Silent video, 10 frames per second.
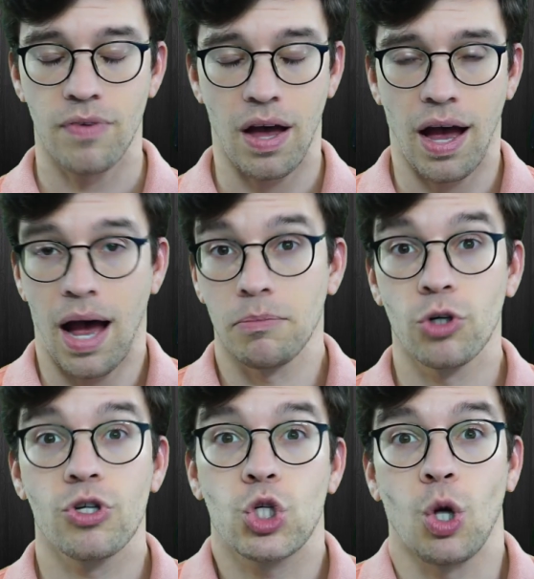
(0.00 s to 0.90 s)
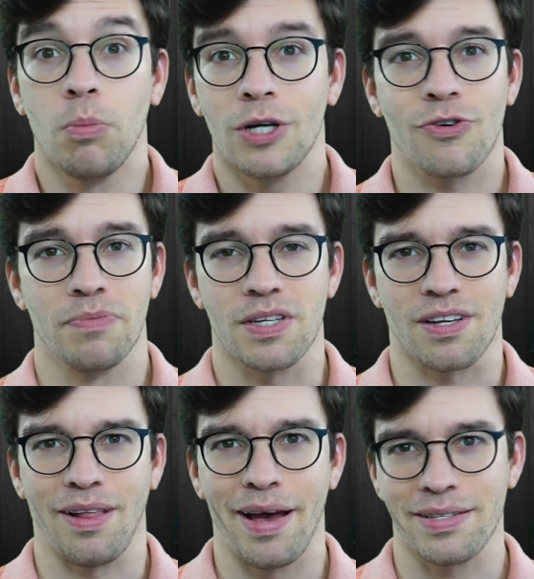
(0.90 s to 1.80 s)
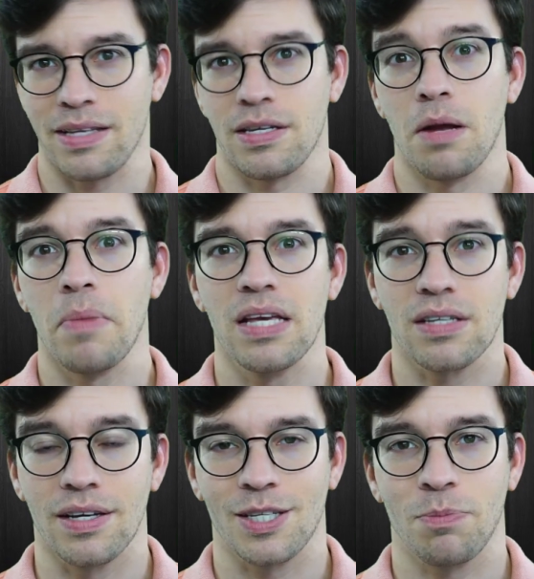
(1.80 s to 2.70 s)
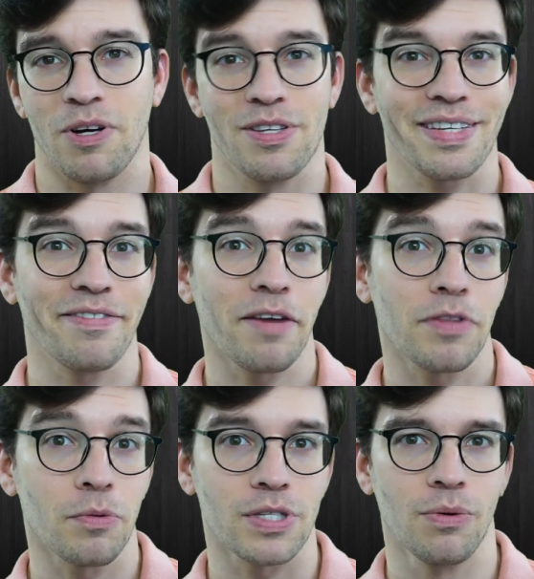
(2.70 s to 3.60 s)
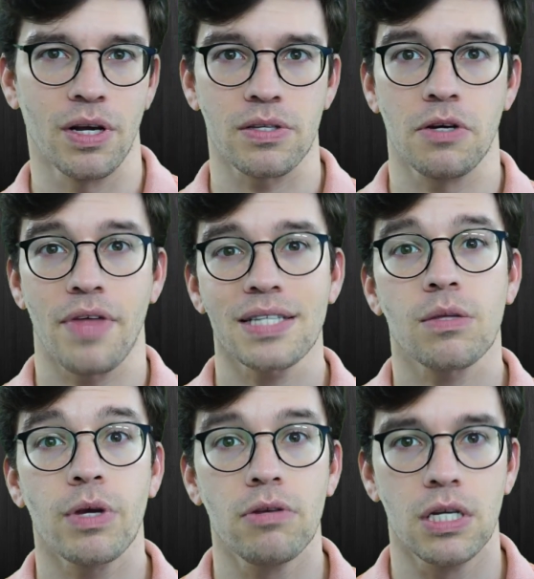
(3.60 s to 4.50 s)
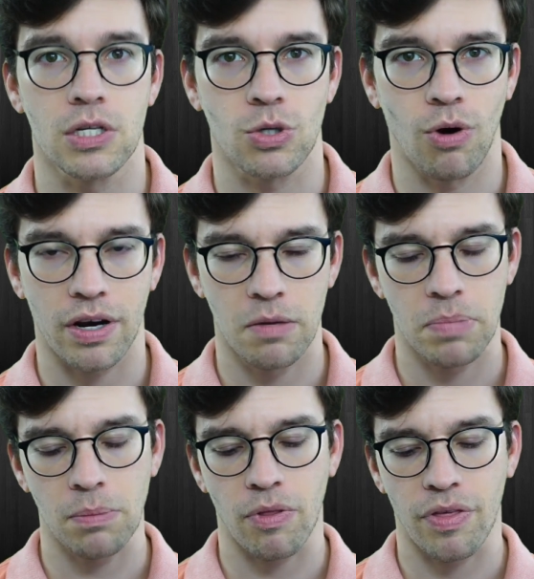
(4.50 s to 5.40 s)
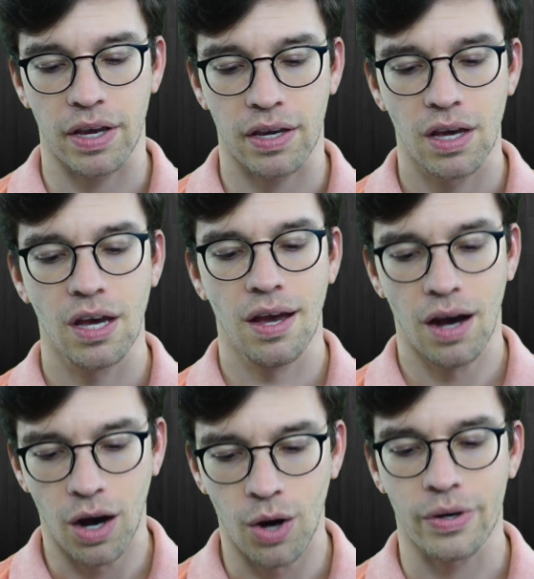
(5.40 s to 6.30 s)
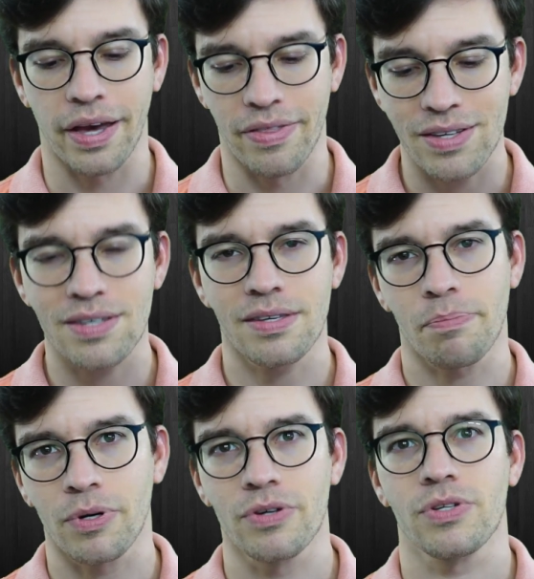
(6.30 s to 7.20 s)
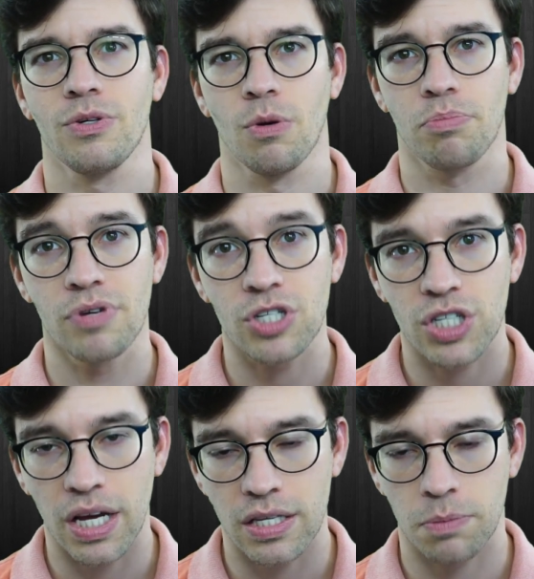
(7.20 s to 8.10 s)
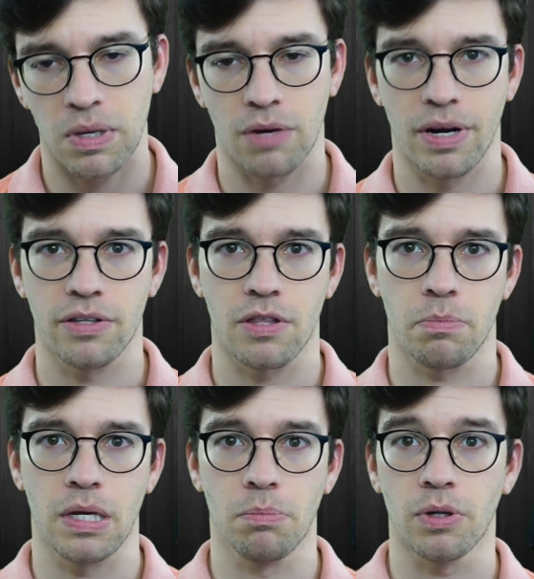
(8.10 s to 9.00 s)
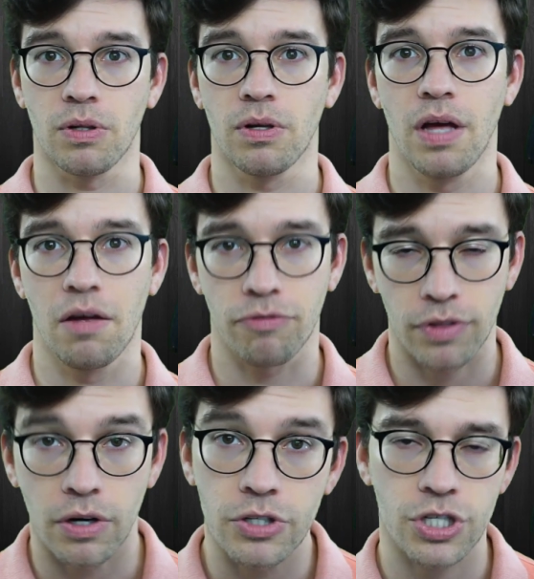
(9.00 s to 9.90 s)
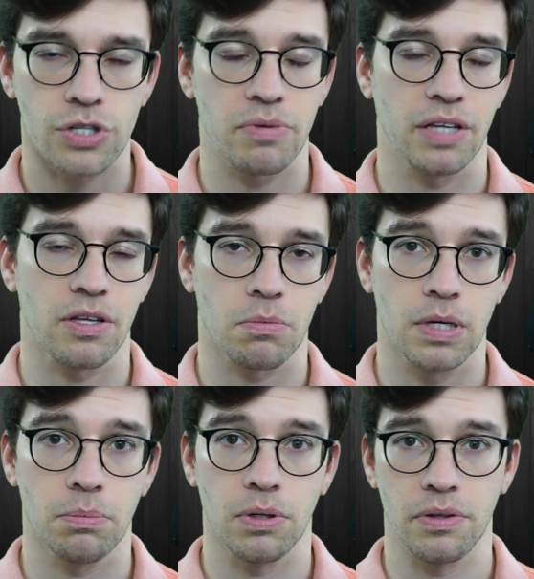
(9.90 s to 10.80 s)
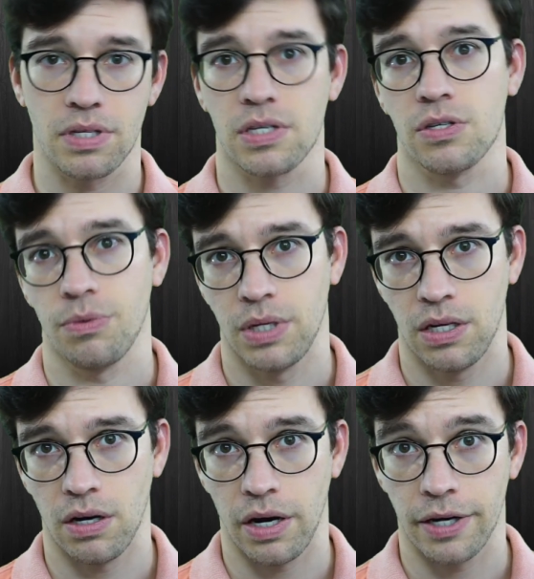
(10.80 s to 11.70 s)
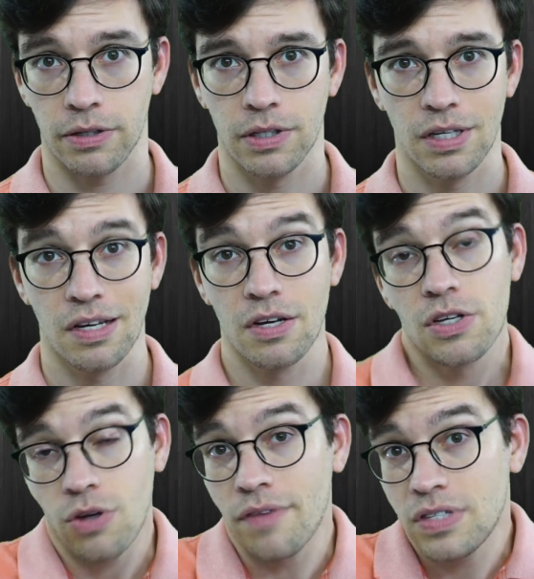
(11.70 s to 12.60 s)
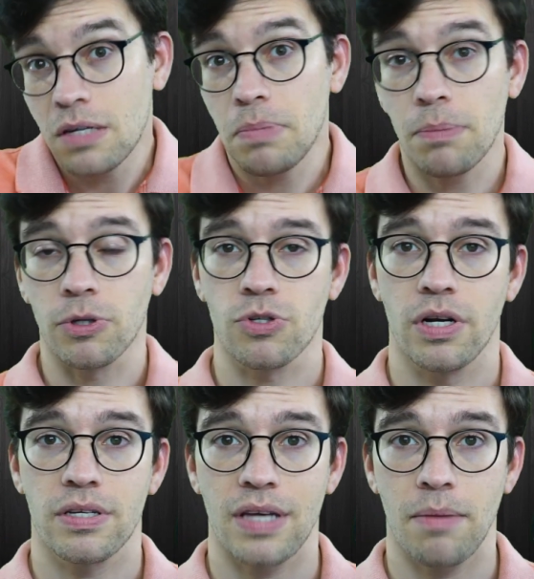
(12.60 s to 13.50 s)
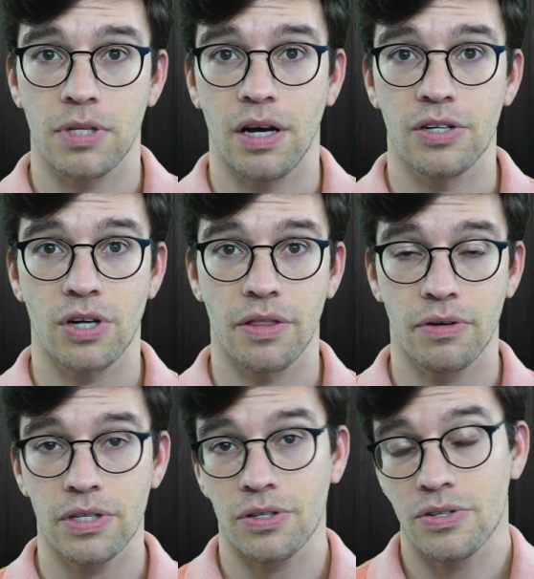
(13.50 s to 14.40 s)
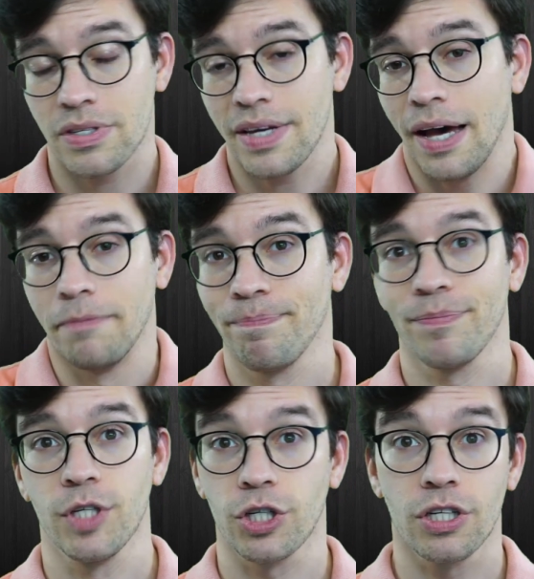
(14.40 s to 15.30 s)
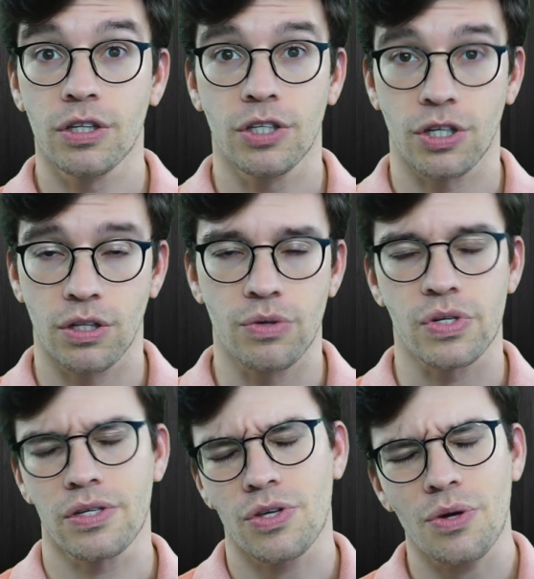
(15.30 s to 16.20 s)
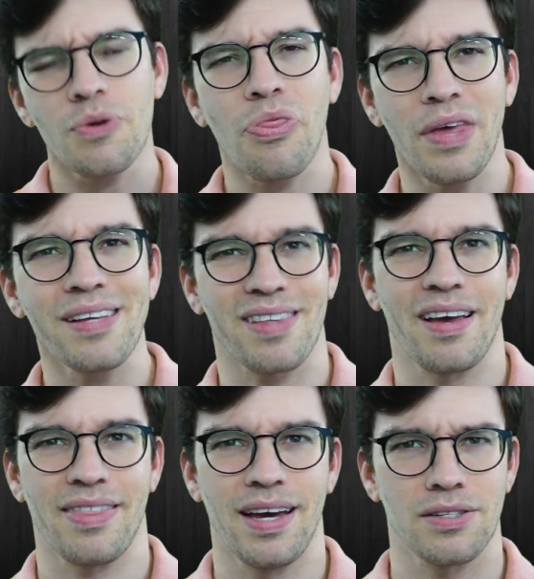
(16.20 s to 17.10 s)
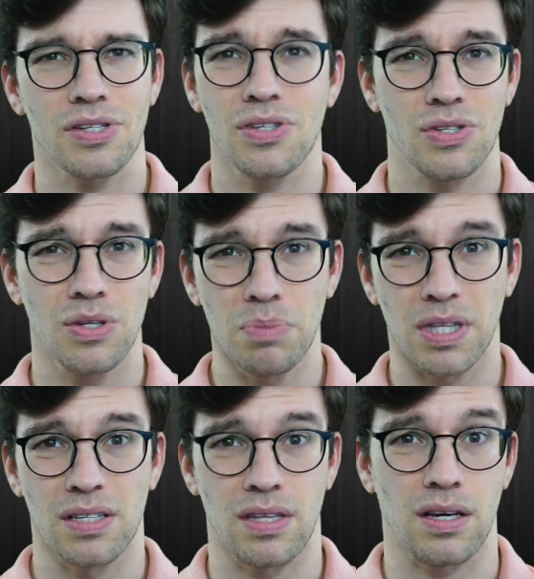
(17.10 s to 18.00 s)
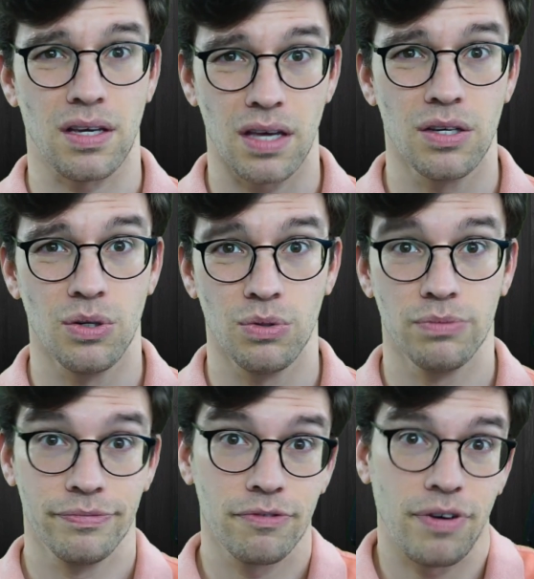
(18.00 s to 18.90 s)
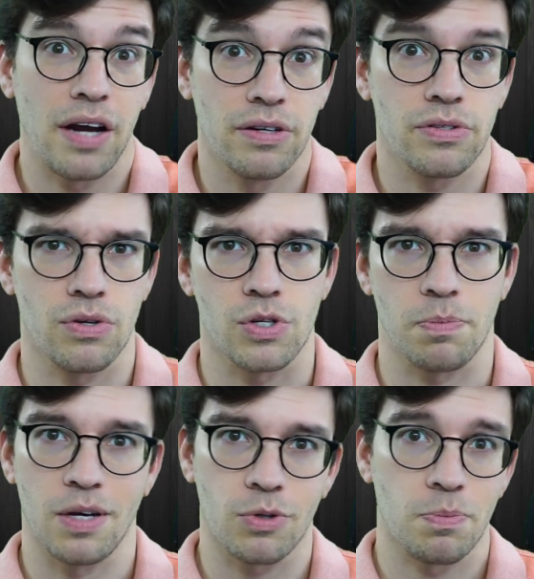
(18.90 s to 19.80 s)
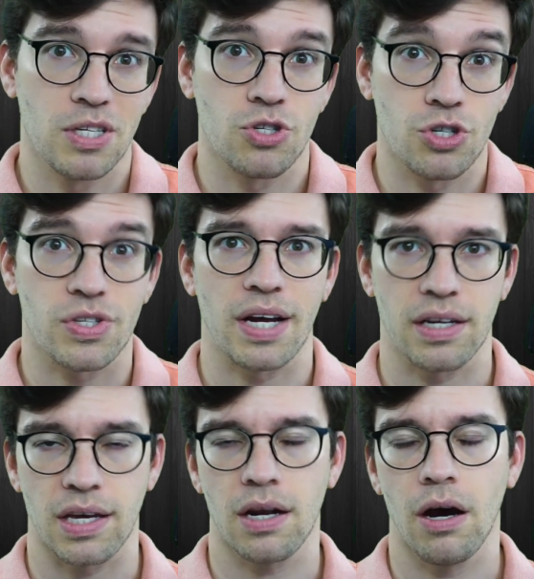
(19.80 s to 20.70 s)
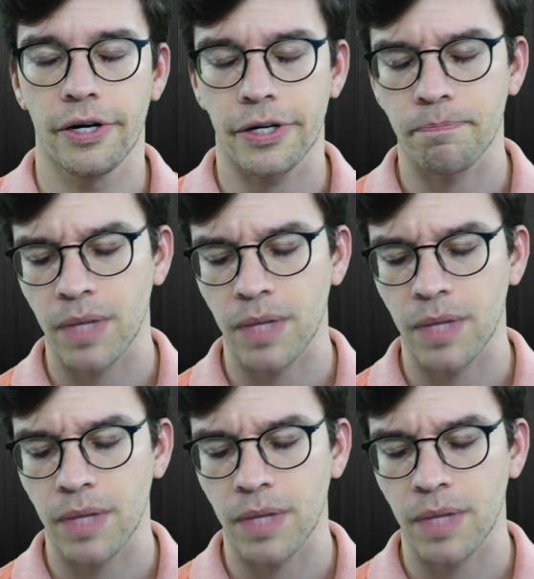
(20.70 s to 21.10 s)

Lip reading: I'm learning so much from this class. It's an amazing experience, even if there was no one else here. That's the way you need to talk. And people think, okay, this is a person who appreciates being around other people, flourishes around other people. This is who we need to hire. So I've seen people try to sabotage other interns, and yeah, you're gonna lose it. So there are things like that, just stupid things that can get you fired, so to speak, which means you're just not gonna get hired.